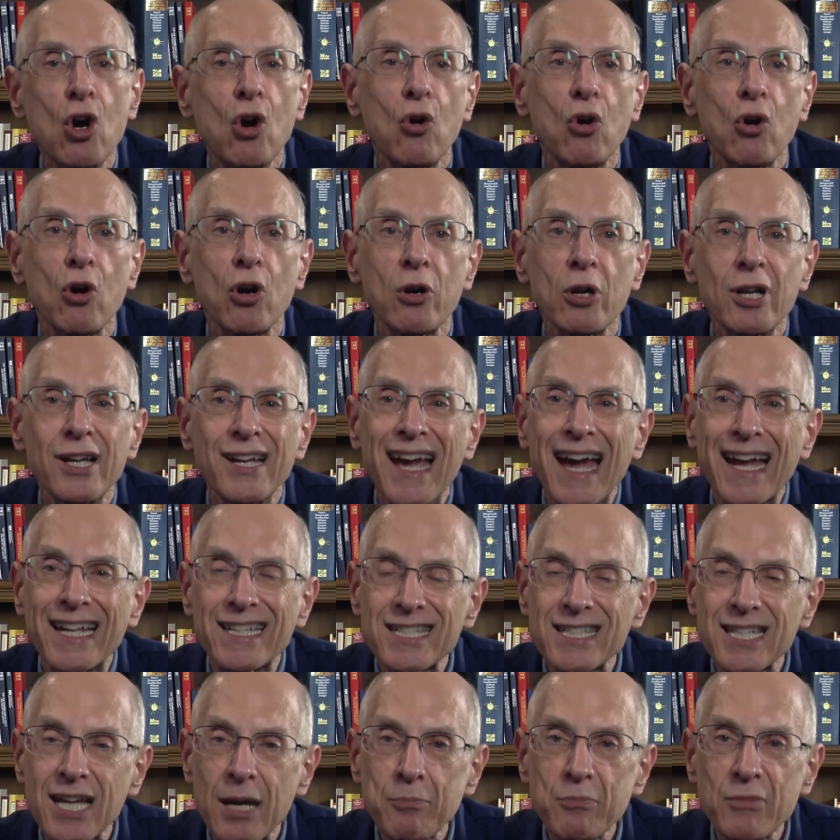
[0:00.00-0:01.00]
or at
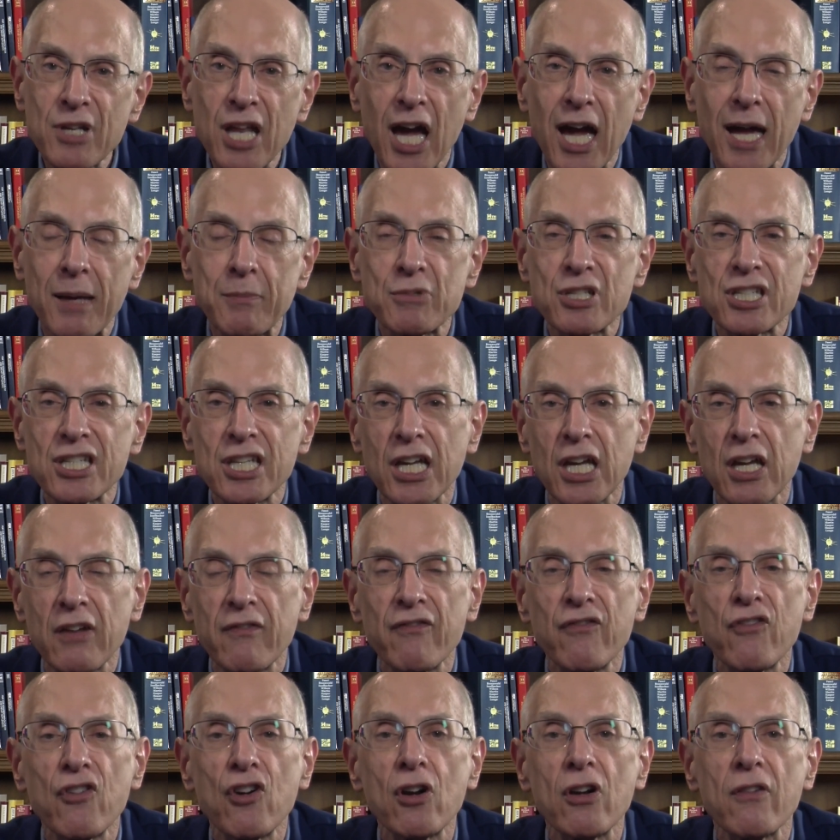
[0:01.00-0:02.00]
some times to
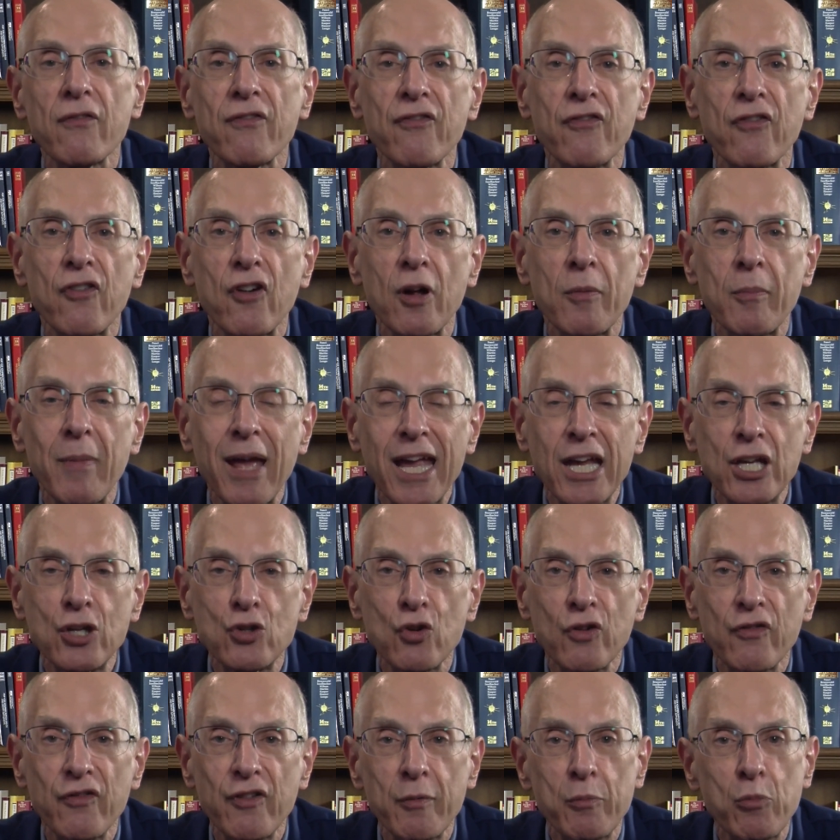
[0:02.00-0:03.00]
convert from
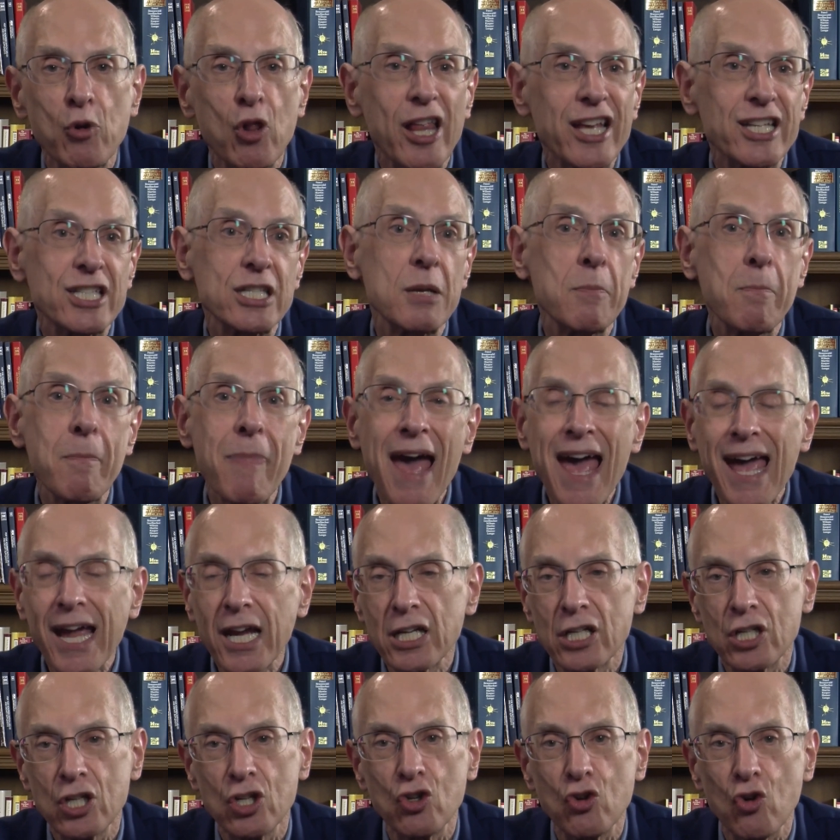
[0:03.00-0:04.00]
atrial fibrillation
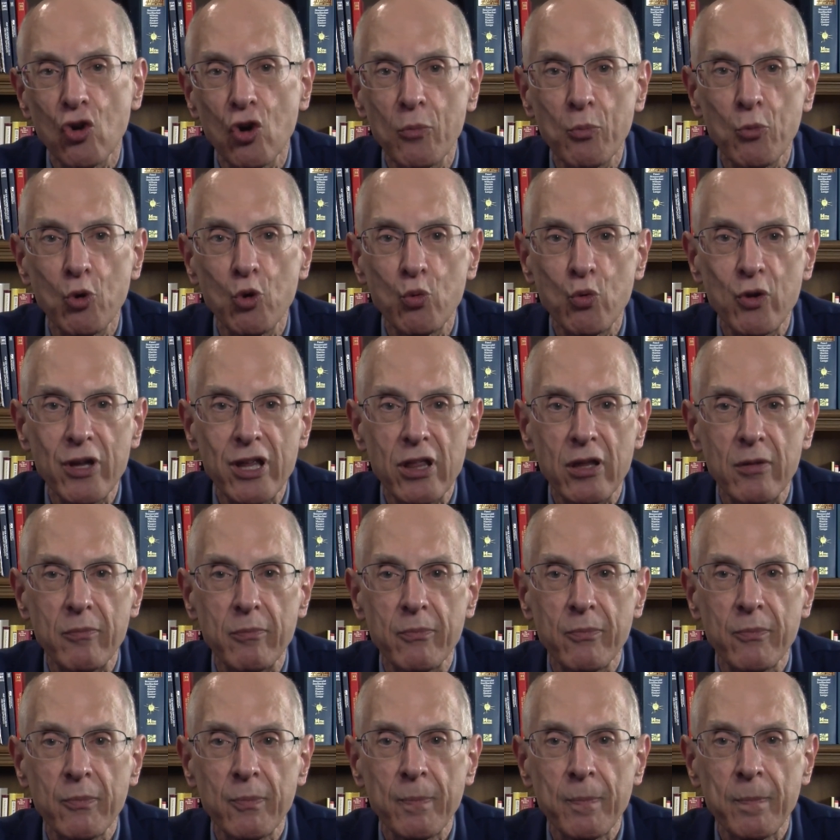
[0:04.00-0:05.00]
back to normal rhythm.